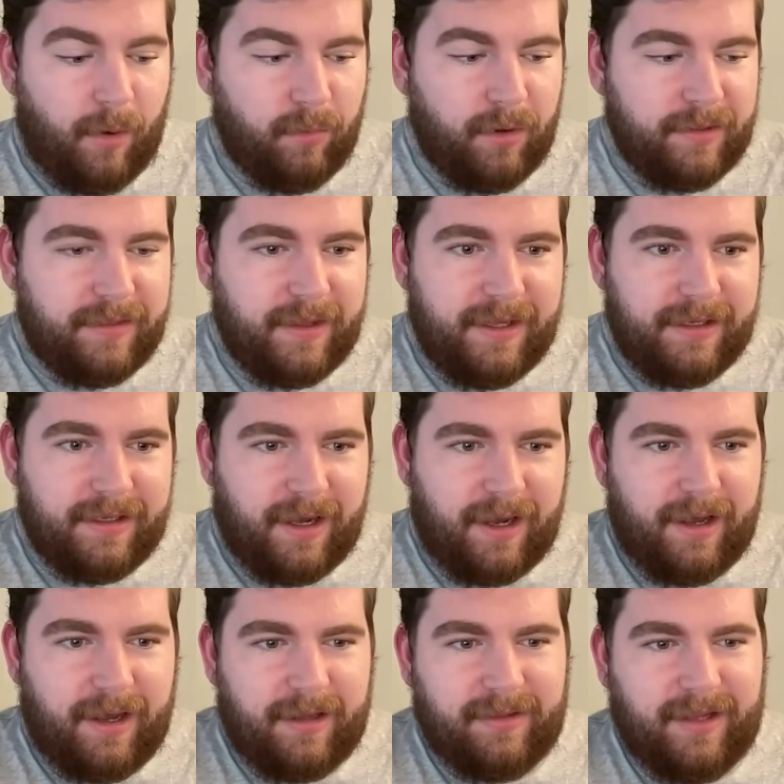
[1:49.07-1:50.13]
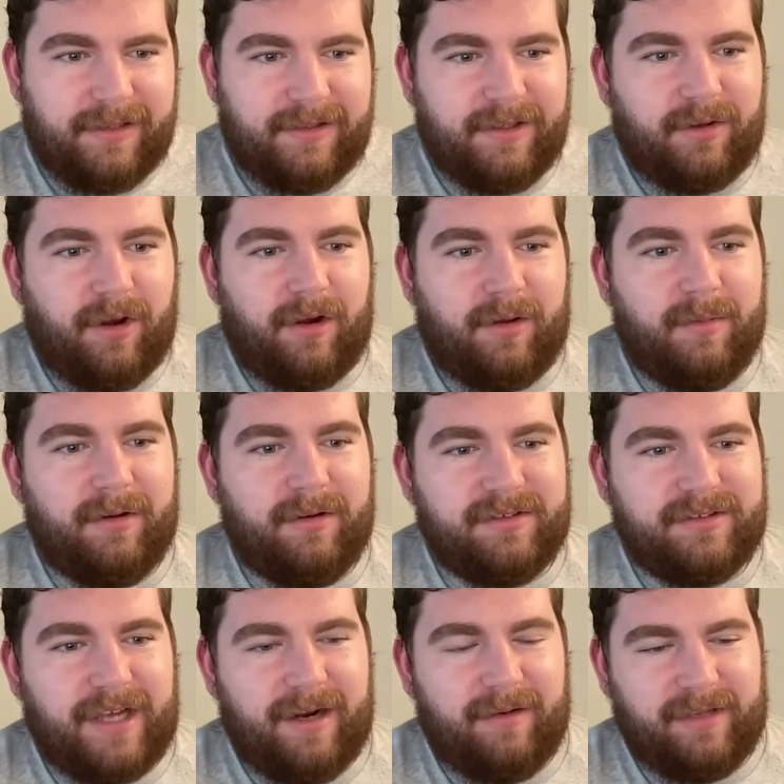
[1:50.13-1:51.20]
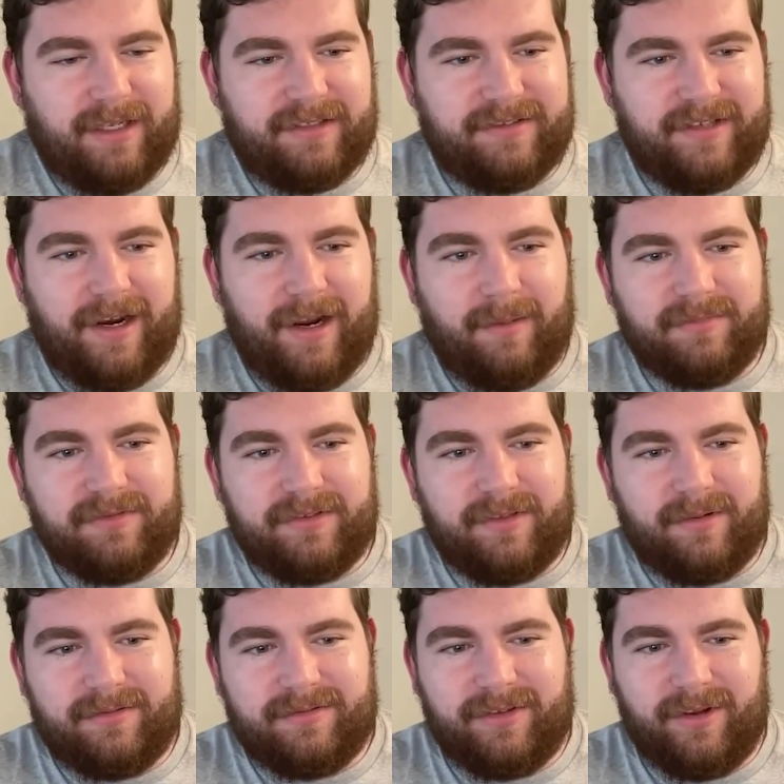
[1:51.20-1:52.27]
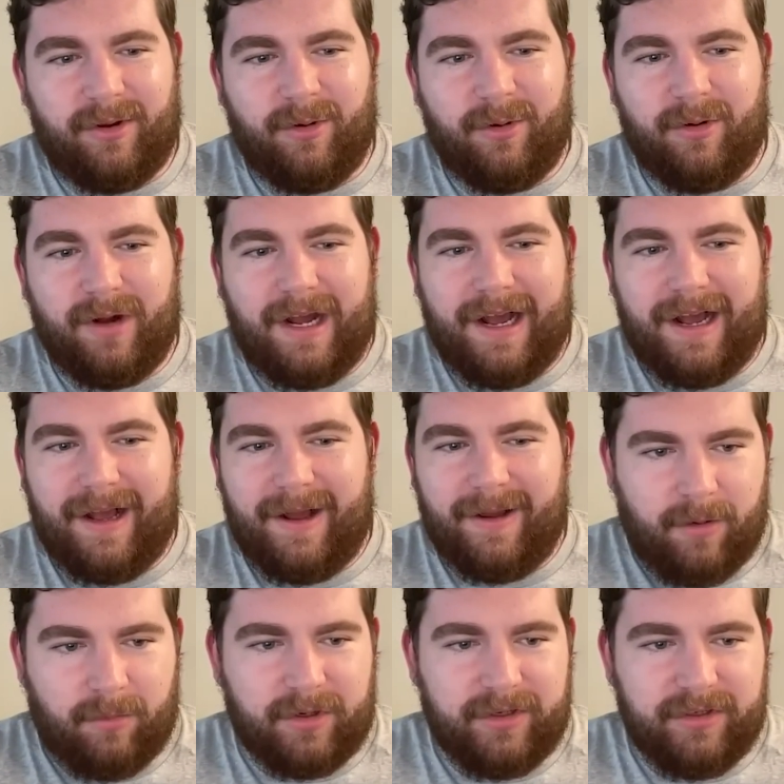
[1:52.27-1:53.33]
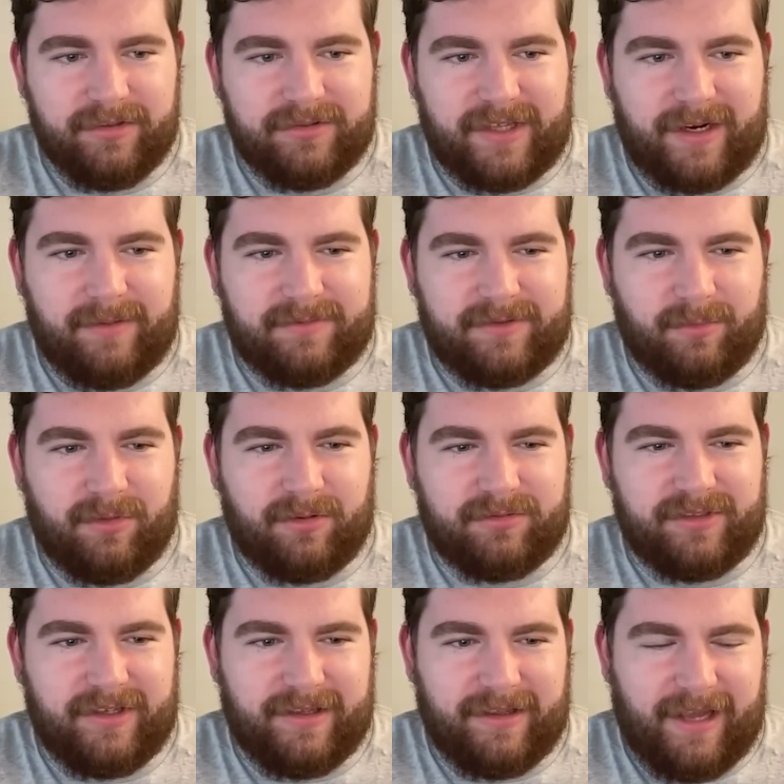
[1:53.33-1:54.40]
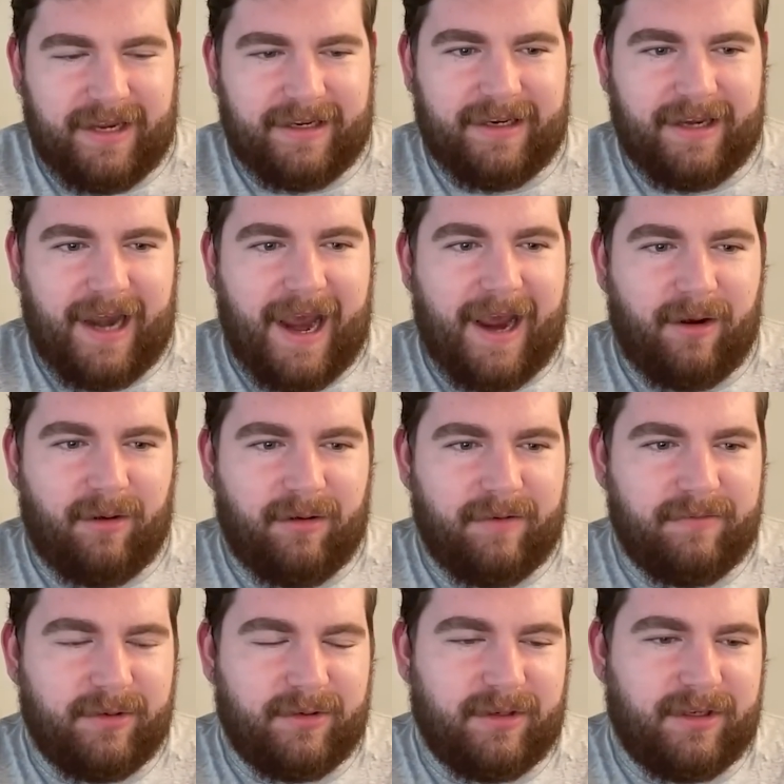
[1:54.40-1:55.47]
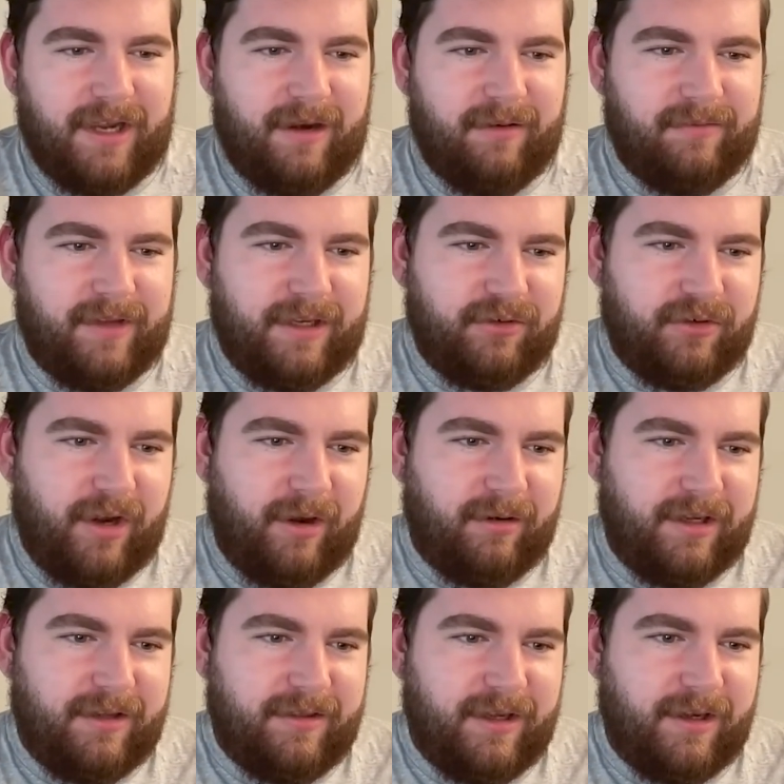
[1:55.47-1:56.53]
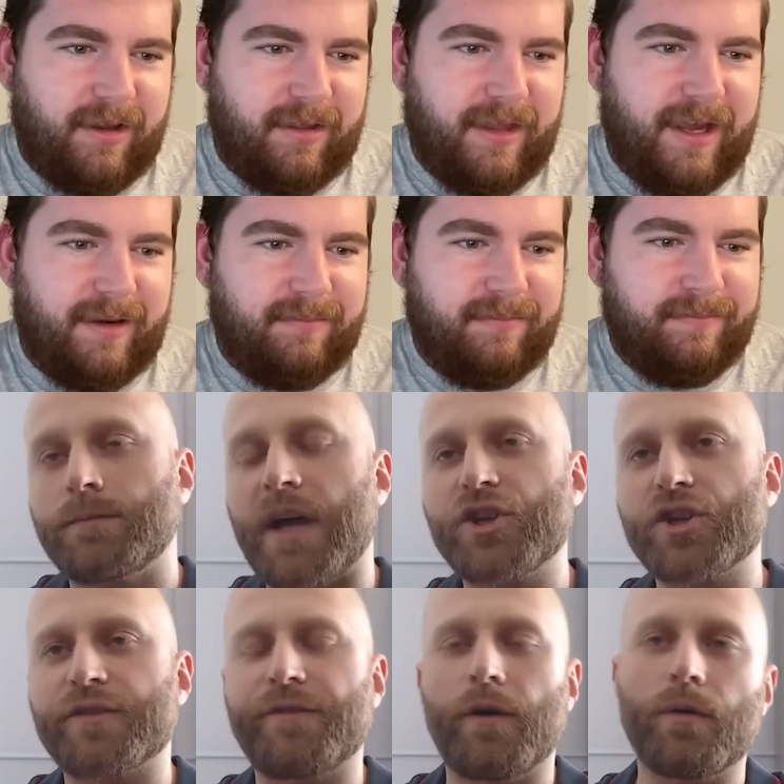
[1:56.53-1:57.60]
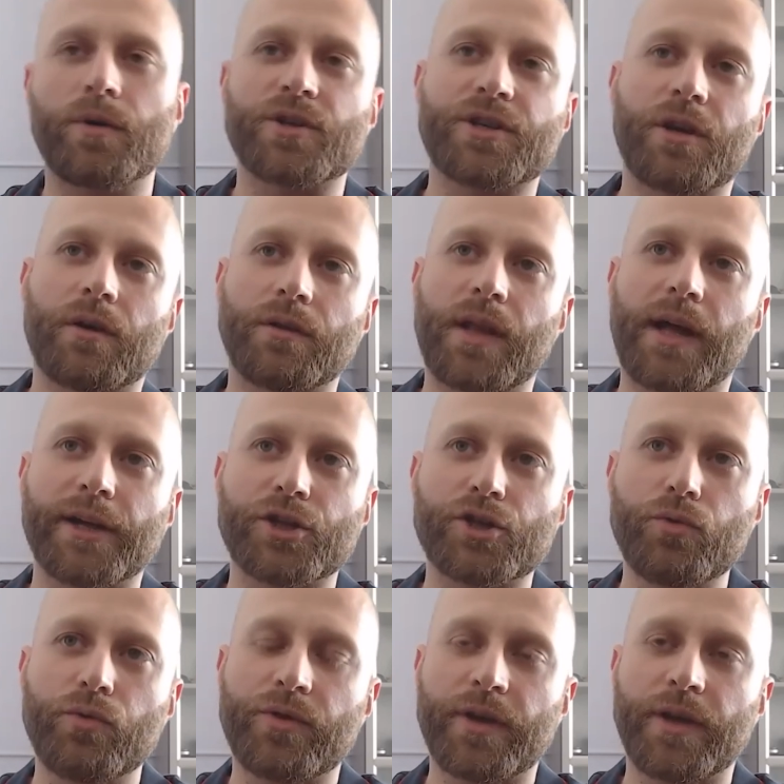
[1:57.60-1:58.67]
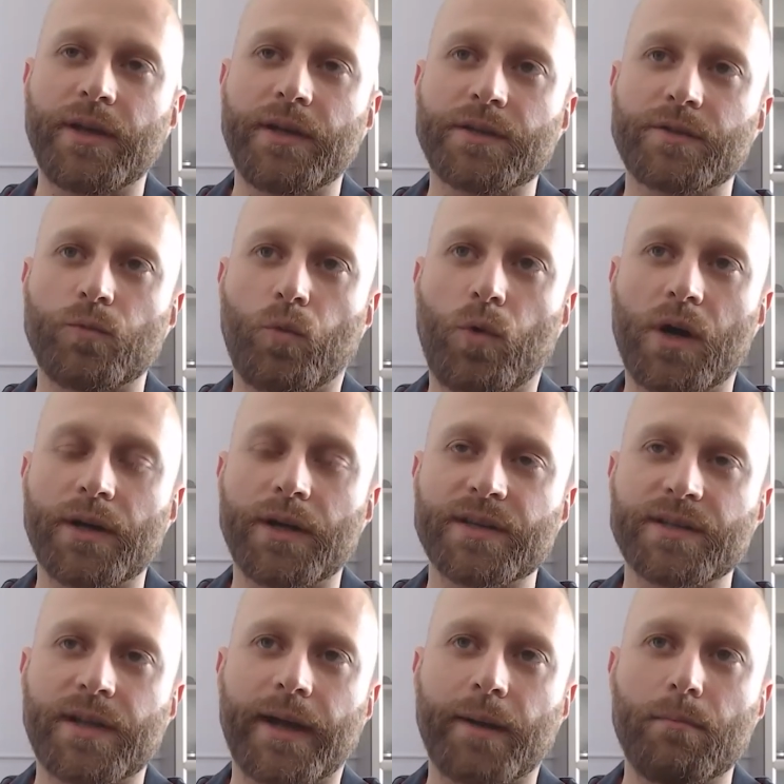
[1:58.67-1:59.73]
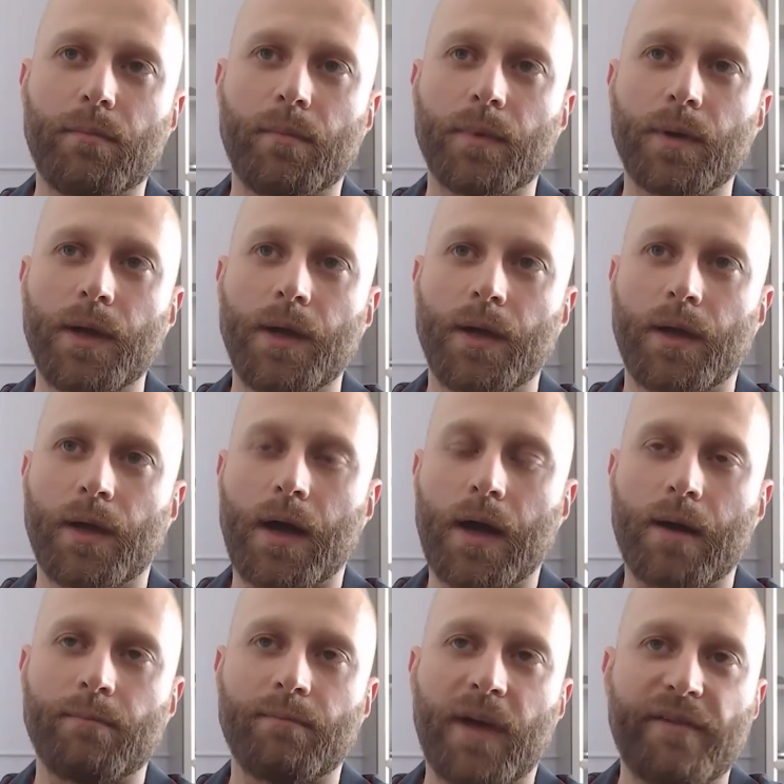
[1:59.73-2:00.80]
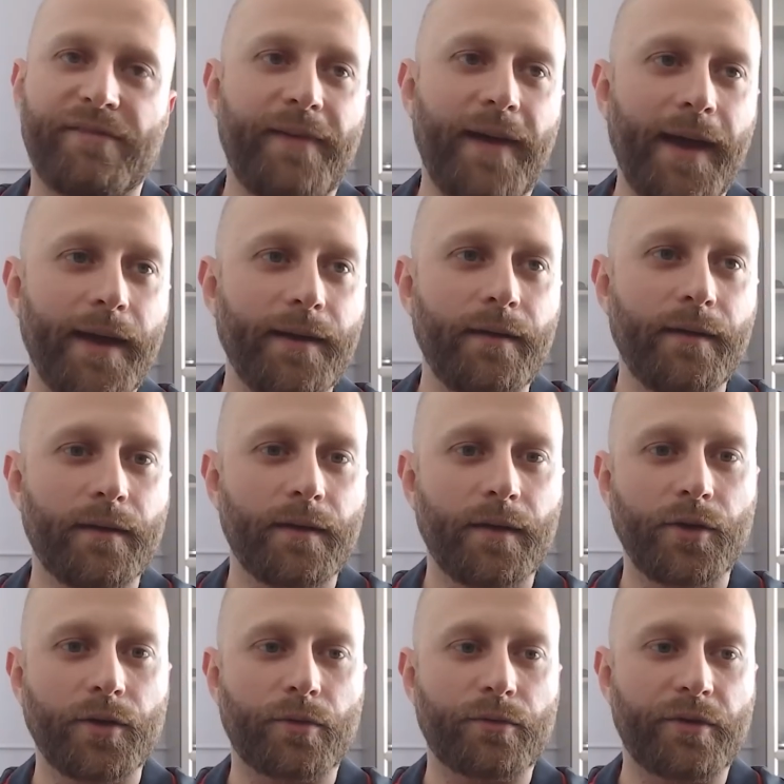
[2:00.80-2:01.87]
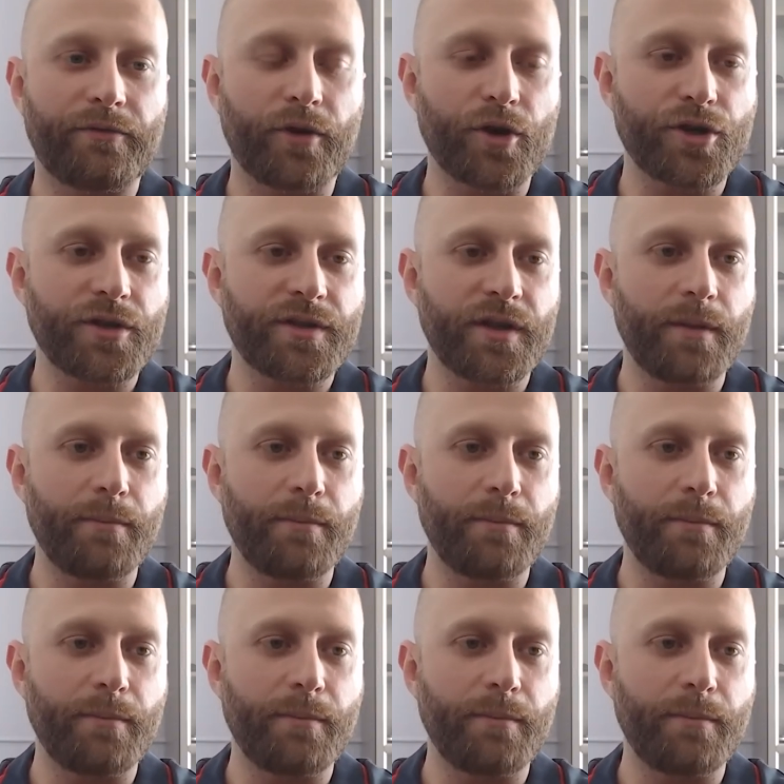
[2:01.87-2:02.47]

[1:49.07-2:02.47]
One thing uh, I'd like to talk about is kind of like setups. So, uh, what are your setups mostly like now? If you can kind of like share anything on that, I just focus on like two things. One is like um, a fade, you know, reversion to the